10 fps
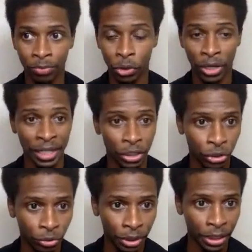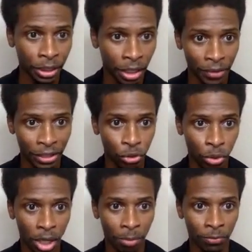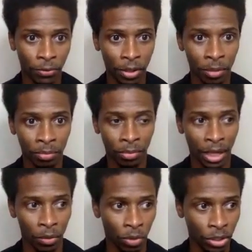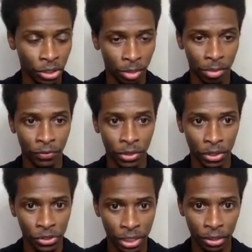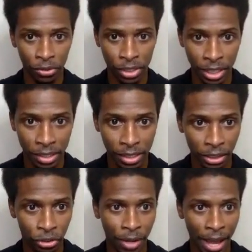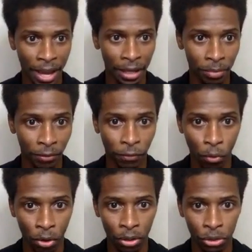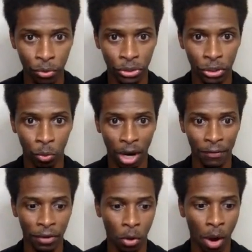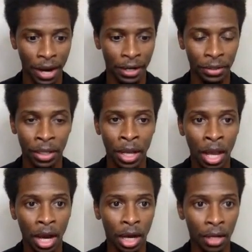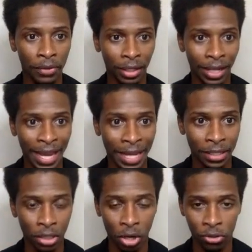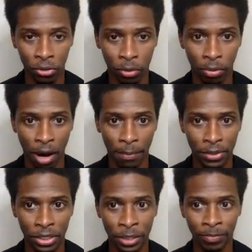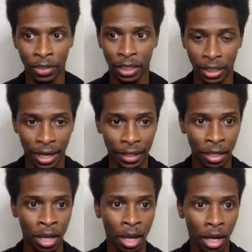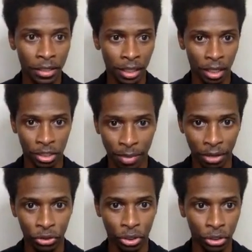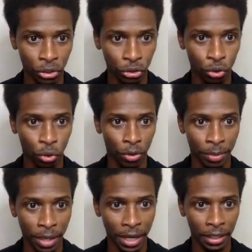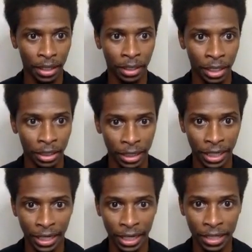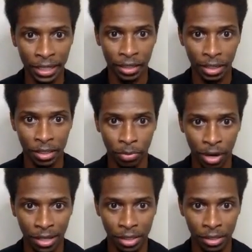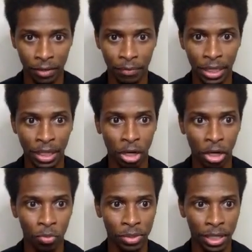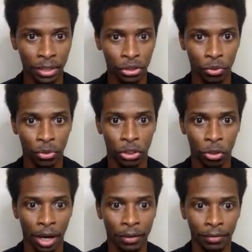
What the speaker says: industry that you come from? Like, what are some of your skill sets that you had before you and your wife acquired the land and also the property? And like, tell us about your story, man, in getting into this process of being a homesteader, you and your wife.